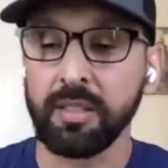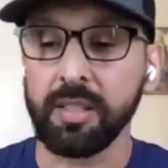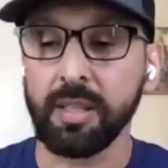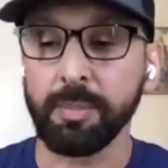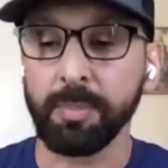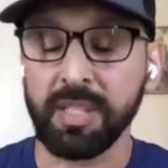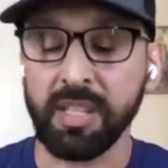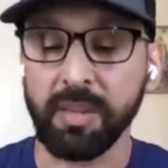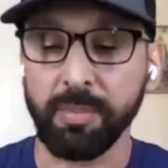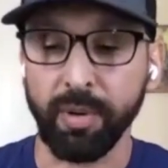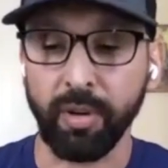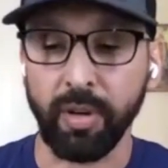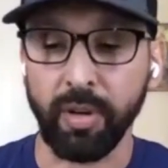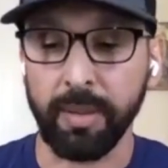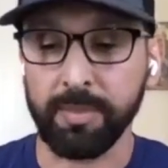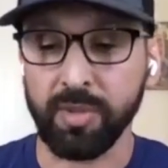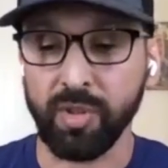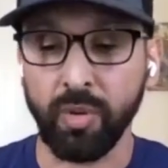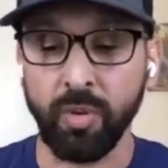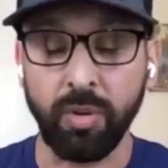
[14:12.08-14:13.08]
DPT
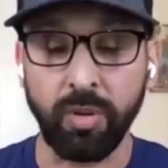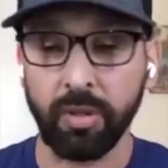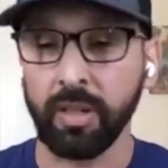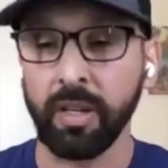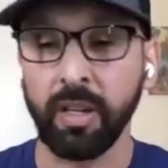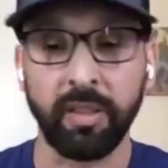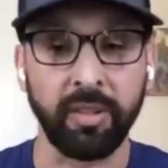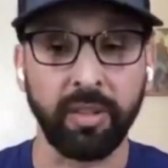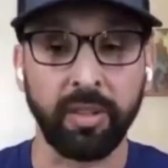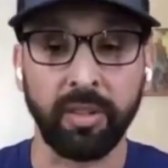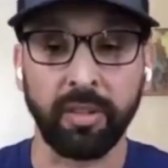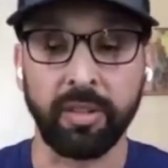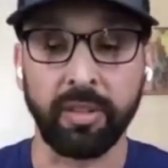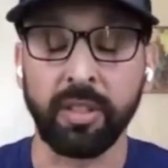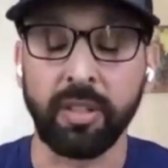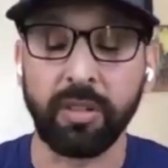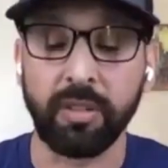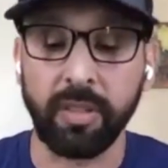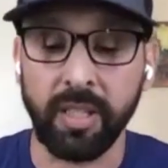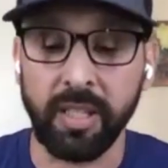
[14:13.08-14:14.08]
programs or other,
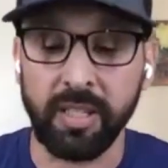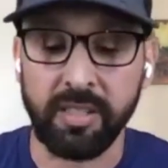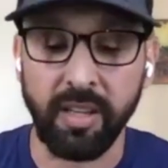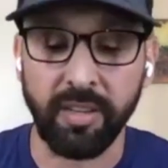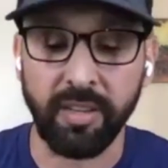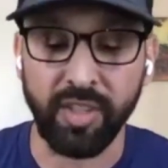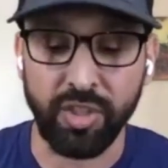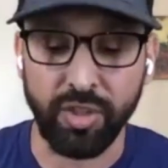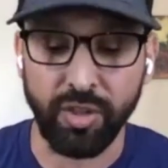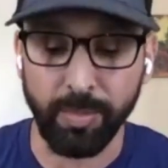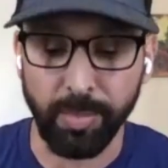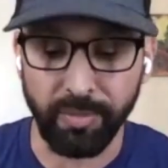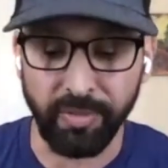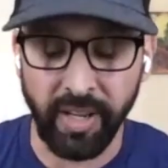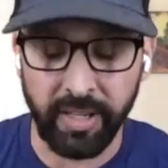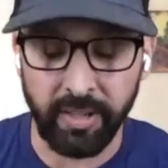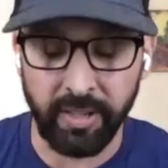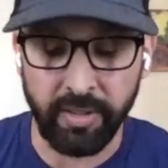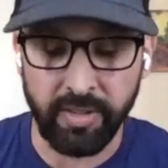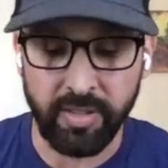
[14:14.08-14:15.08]
you know, again, soft tissue
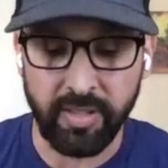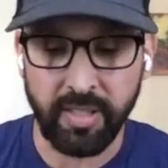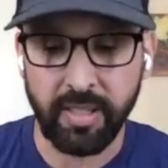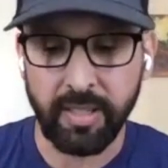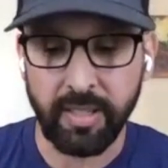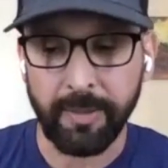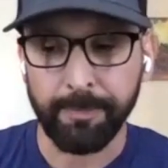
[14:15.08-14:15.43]
providers.